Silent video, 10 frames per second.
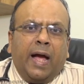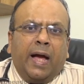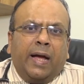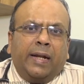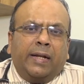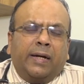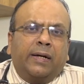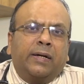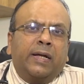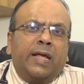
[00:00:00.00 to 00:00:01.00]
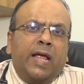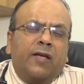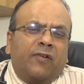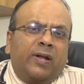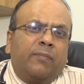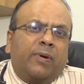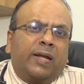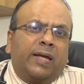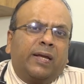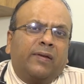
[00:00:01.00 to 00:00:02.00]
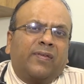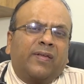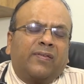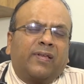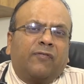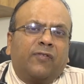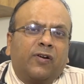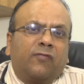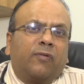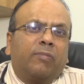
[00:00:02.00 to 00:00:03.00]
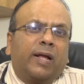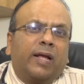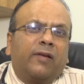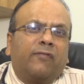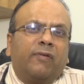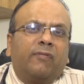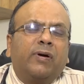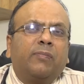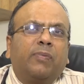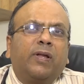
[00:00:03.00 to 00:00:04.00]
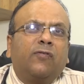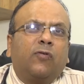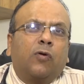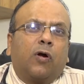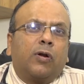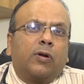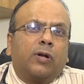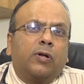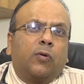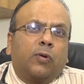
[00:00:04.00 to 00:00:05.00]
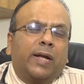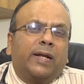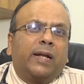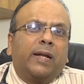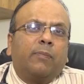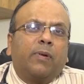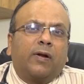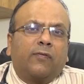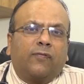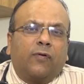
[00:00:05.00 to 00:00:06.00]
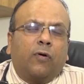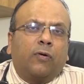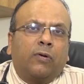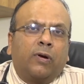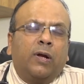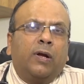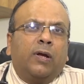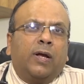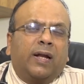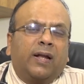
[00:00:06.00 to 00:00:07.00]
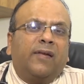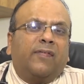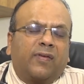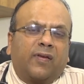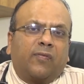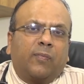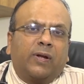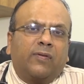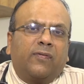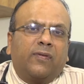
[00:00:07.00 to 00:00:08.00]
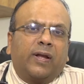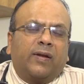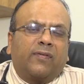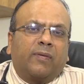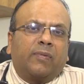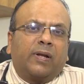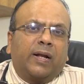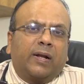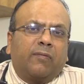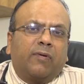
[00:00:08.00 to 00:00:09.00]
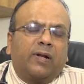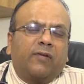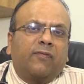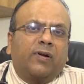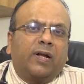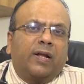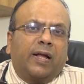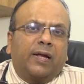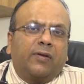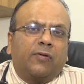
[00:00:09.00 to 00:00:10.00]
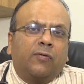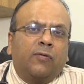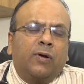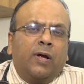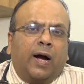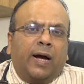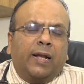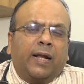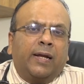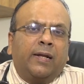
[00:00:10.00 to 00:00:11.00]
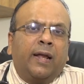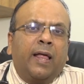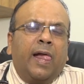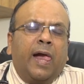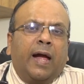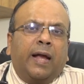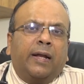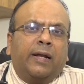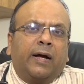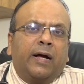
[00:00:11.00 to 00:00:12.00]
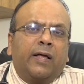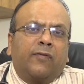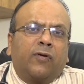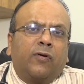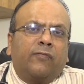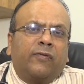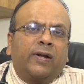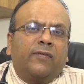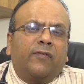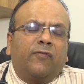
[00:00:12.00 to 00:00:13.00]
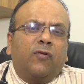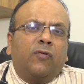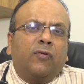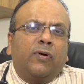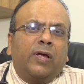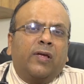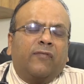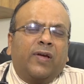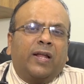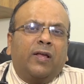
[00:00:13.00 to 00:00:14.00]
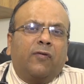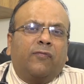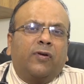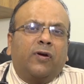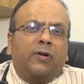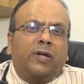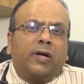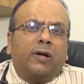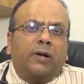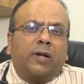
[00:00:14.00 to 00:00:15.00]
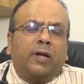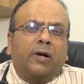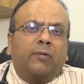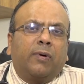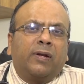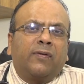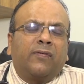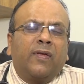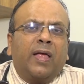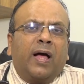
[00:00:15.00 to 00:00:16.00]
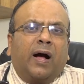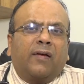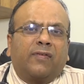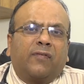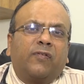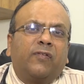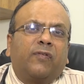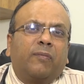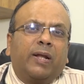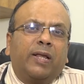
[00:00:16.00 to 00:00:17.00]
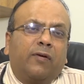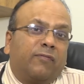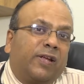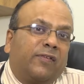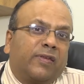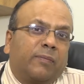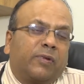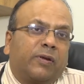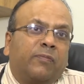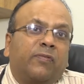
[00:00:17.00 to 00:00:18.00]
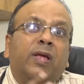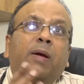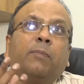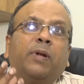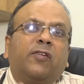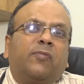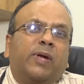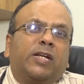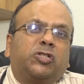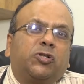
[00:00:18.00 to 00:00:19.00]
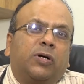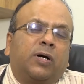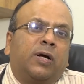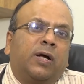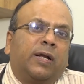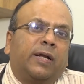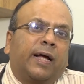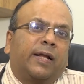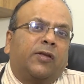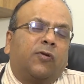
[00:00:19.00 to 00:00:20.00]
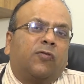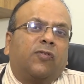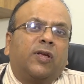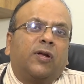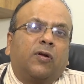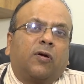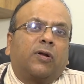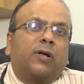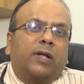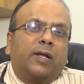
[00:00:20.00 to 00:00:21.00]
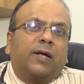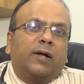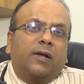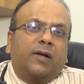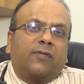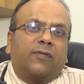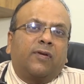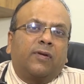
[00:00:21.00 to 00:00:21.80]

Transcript: And if anybody has suffered from dengue fever, please do not donate any blood for at least 6 months. That's something that I would definitely like to highlight. And so friends, if any of your dear and near ones are suffering from any of these symptoms, please make sure that you see a doctor at the earliest.